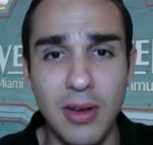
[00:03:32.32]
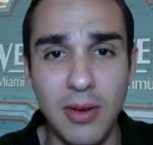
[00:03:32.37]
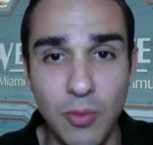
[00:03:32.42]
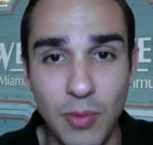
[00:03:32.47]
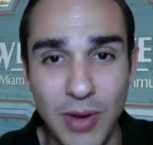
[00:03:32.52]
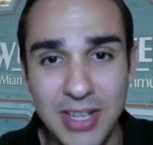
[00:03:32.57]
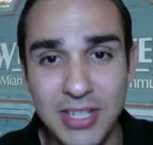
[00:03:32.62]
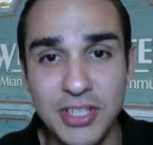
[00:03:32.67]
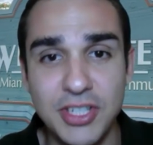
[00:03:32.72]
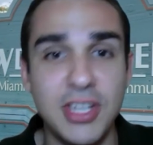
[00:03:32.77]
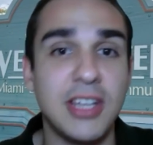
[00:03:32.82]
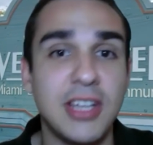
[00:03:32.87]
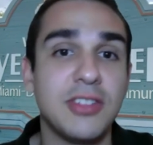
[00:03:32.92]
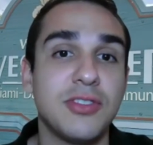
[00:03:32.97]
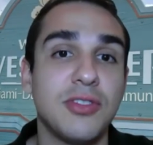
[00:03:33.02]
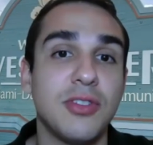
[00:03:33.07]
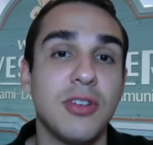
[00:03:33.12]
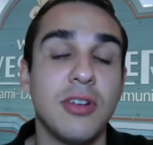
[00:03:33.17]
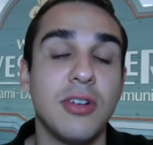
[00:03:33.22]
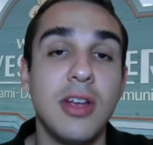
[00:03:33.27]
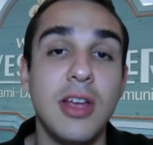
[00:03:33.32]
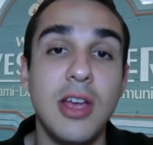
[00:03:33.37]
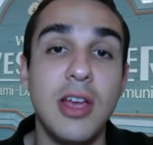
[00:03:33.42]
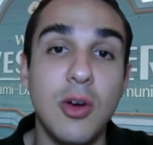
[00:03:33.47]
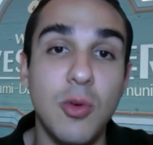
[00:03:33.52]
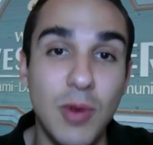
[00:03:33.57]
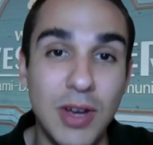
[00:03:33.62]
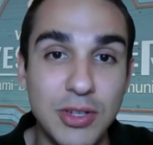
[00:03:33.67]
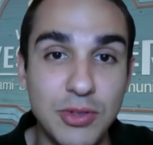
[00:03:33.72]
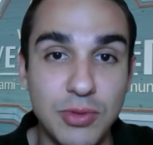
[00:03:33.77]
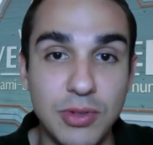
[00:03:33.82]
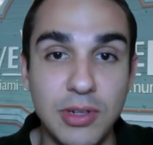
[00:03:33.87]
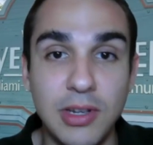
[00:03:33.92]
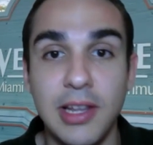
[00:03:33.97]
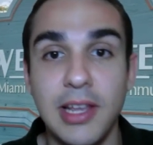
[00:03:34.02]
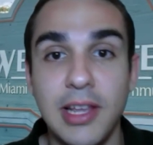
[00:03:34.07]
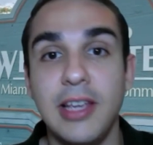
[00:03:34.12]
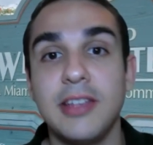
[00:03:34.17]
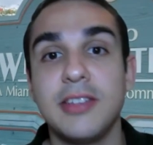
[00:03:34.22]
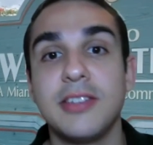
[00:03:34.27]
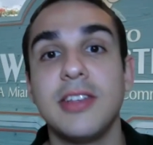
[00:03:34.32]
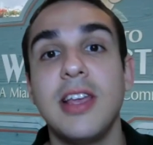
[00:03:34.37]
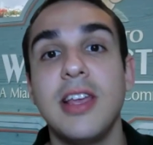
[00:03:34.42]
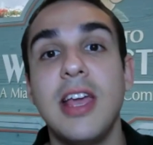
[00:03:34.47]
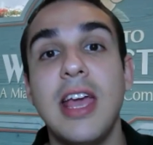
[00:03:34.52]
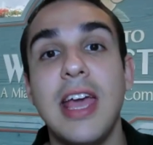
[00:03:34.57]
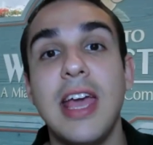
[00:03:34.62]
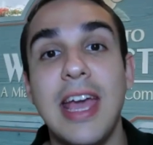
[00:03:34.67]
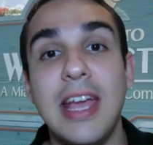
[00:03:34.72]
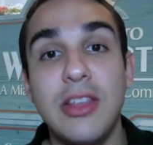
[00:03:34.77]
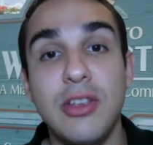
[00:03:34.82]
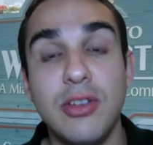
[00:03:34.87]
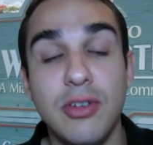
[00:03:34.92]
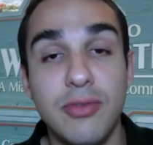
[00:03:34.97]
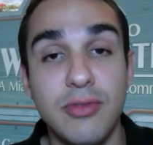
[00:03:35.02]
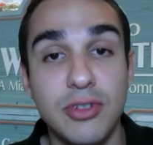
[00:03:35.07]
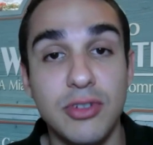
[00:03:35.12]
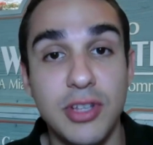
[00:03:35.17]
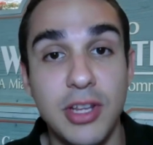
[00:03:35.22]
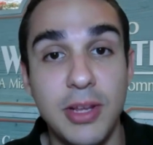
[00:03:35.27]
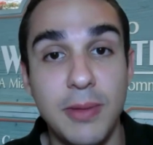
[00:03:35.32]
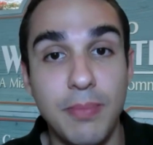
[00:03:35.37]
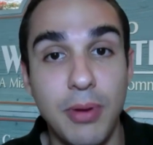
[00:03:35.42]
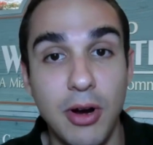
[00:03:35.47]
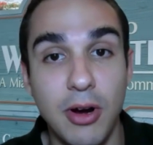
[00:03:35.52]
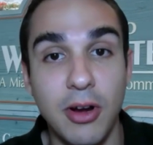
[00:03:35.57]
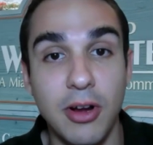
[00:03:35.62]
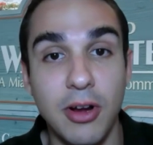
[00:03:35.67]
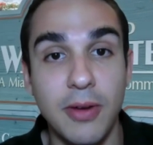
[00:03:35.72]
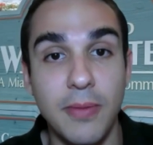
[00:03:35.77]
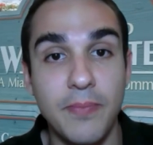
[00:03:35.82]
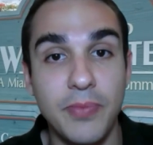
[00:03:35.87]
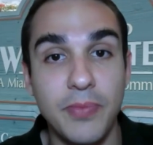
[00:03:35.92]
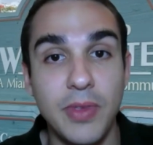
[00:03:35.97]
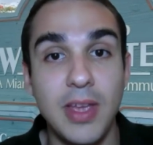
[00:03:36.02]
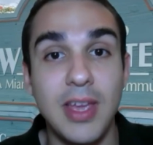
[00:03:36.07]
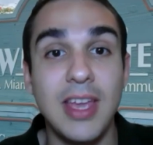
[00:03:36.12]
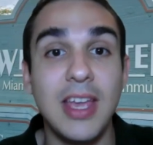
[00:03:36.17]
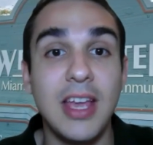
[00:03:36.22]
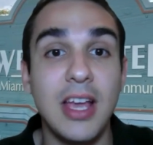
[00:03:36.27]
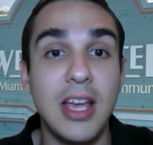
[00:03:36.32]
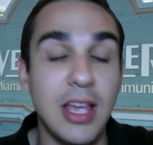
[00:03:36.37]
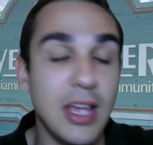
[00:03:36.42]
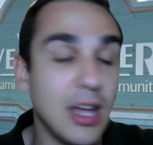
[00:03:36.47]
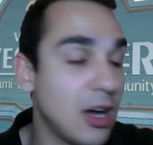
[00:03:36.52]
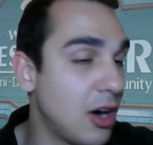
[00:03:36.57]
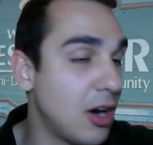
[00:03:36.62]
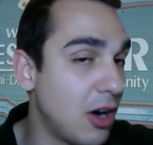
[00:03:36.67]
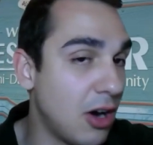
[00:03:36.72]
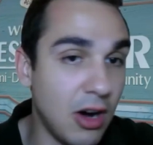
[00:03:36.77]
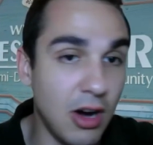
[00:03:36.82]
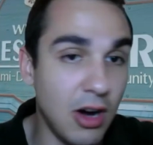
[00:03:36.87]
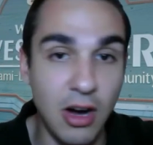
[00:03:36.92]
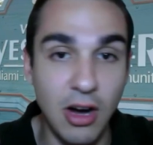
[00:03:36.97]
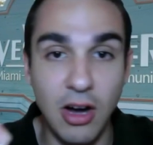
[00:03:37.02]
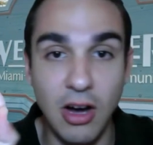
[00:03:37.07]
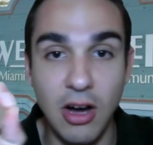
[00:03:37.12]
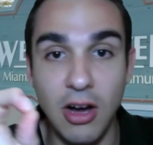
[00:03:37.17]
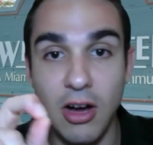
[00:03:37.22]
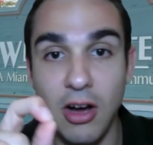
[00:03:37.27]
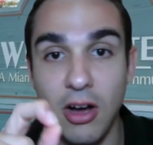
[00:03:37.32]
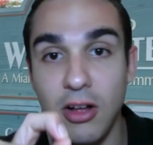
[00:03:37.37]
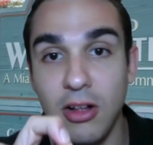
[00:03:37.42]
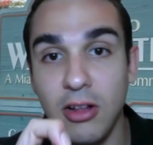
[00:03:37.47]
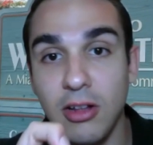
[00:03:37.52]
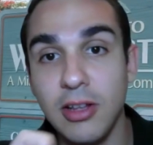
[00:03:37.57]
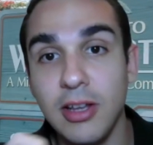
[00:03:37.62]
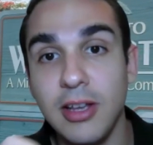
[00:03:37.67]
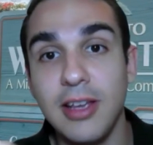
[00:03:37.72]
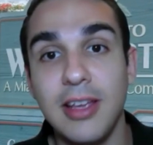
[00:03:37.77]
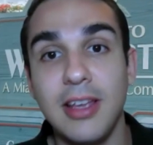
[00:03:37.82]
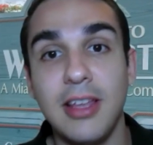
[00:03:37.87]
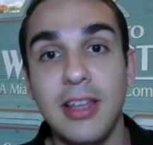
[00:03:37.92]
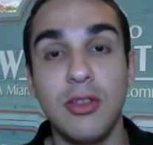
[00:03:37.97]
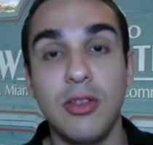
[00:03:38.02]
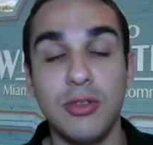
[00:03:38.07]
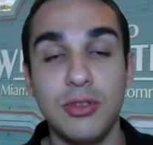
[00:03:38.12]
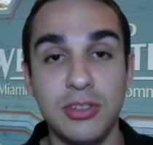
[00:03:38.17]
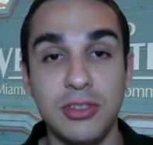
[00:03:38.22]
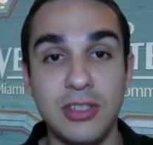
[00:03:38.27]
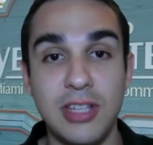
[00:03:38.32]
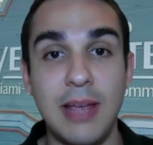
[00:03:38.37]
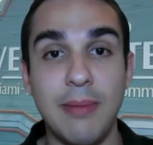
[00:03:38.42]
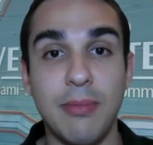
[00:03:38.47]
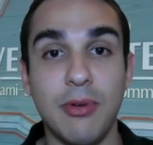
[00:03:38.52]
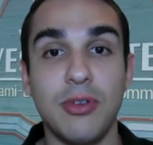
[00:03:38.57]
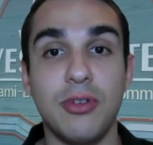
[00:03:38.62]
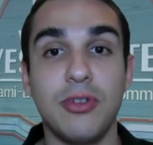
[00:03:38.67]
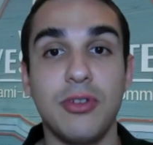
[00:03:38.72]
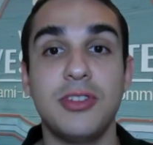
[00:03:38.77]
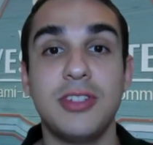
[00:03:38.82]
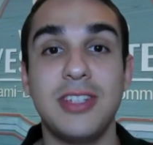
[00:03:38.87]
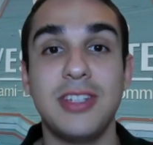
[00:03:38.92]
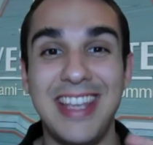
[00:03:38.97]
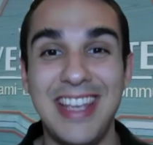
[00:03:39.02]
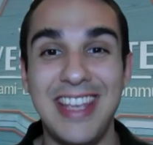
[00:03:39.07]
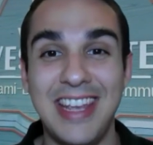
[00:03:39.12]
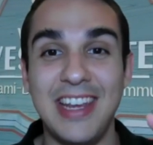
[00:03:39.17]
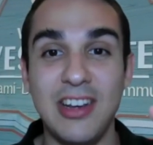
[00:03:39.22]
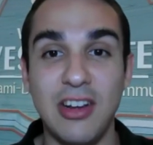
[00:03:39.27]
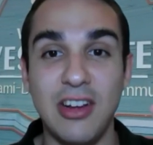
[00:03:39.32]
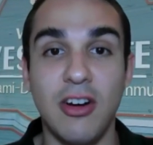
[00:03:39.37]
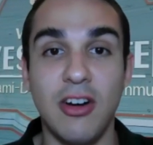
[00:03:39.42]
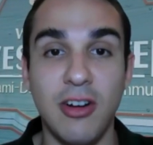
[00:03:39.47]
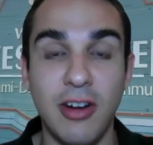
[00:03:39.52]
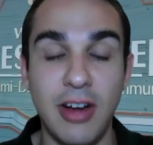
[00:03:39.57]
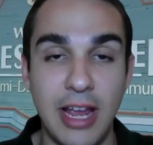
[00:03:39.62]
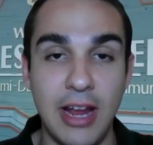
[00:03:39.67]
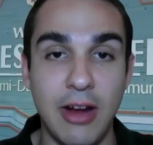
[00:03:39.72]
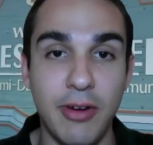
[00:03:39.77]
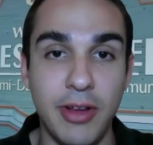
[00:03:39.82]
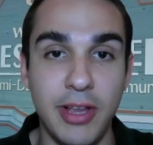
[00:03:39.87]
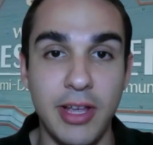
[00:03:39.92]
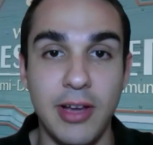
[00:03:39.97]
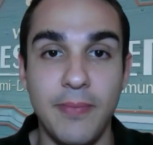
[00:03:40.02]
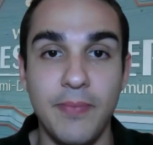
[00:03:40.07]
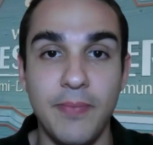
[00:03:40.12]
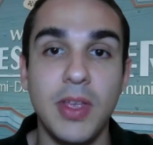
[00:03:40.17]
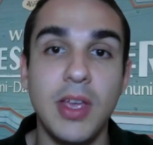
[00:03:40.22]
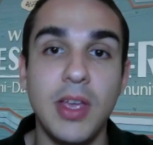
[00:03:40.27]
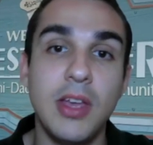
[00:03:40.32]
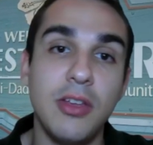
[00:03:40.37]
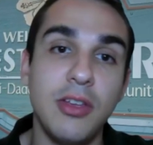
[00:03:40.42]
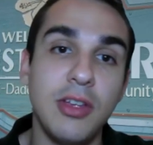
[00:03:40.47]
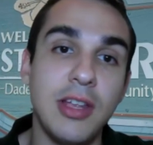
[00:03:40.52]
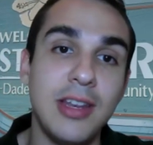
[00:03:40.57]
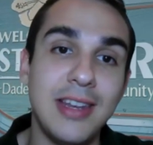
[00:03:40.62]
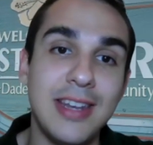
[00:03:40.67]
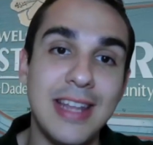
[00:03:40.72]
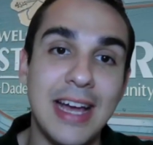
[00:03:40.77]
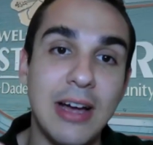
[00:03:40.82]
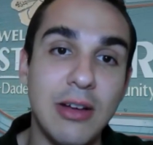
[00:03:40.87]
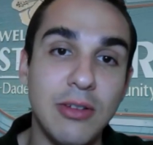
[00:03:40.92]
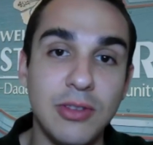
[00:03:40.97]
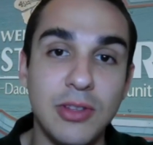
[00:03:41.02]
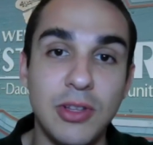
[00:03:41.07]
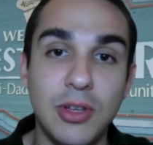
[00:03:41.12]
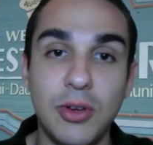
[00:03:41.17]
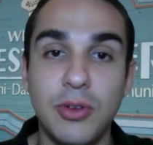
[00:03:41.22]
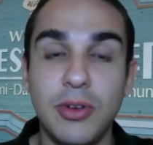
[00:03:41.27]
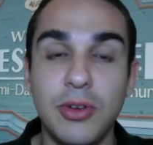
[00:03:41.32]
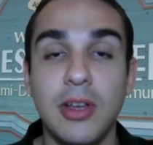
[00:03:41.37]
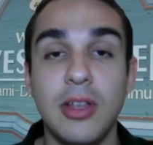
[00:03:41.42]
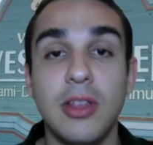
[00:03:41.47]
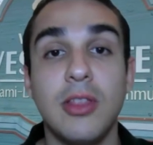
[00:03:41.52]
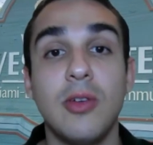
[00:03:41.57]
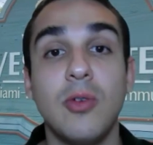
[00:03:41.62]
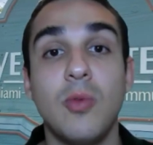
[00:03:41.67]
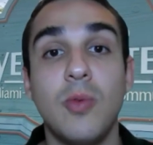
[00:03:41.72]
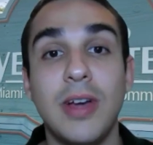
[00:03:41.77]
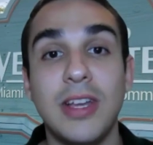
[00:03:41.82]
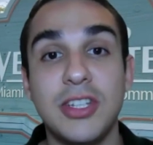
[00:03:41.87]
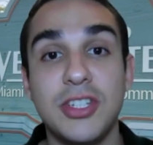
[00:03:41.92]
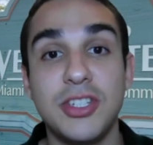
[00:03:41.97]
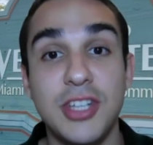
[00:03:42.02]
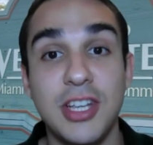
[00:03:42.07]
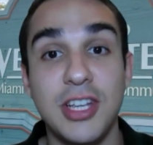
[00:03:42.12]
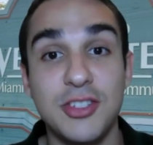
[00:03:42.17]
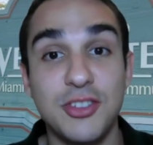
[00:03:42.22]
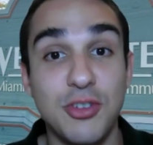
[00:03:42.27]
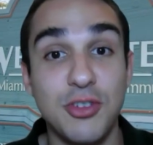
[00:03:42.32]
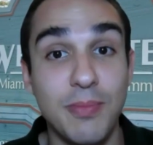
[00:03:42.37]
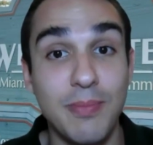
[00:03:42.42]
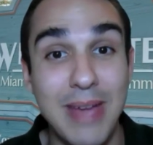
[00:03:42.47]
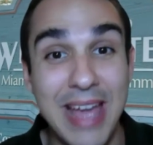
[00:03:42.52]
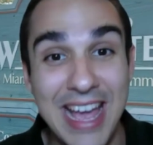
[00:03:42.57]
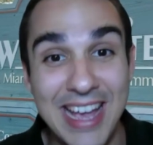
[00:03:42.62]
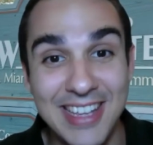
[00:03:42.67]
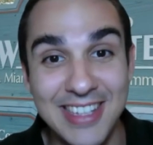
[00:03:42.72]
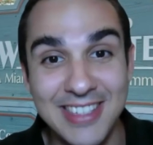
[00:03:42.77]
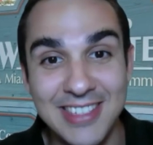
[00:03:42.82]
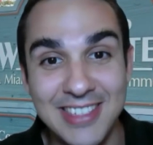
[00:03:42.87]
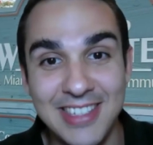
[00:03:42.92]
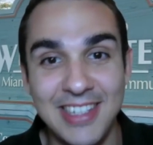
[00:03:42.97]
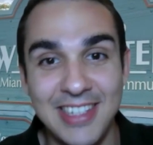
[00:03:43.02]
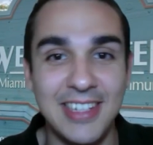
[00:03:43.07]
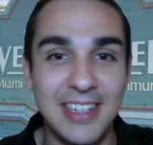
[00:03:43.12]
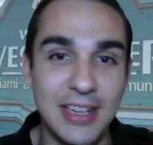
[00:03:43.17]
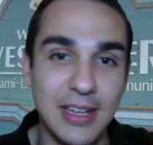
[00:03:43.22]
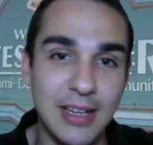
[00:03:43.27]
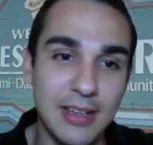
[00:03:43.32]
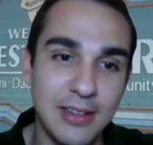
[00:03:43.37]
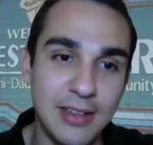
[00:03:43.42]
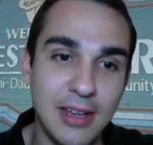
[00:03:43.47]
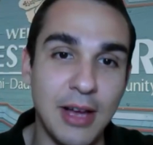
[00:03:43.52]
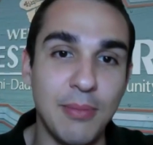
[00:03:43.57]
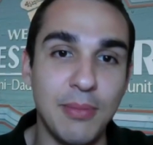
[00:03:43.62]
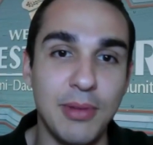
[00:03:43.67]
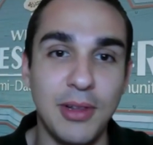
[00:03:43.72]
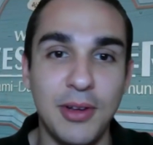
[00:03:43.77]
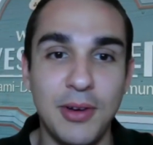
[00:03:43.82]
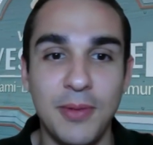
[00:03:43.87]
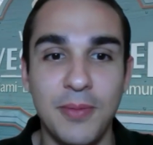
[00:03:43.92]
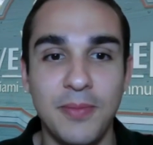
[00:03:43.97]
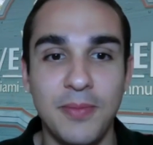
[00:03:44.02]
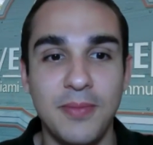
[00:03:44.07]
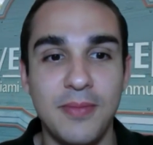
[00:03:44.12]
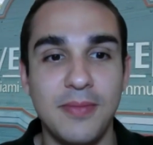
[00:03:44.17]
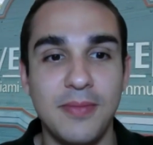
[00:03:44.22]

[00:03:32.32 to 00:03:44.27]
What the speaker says: Westchester, Westwood Lakes, and University Park, all those neighborhoods in our area, you can download the Westchester magazine down below.